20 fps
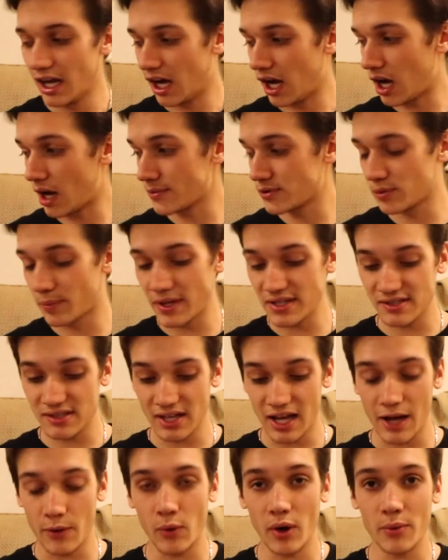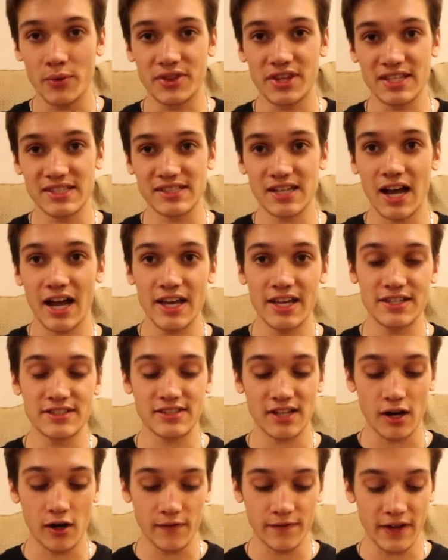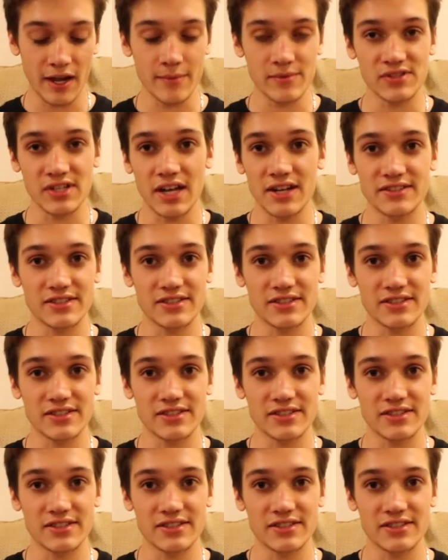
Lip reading: So basically I went with this guy. It's off Amazon.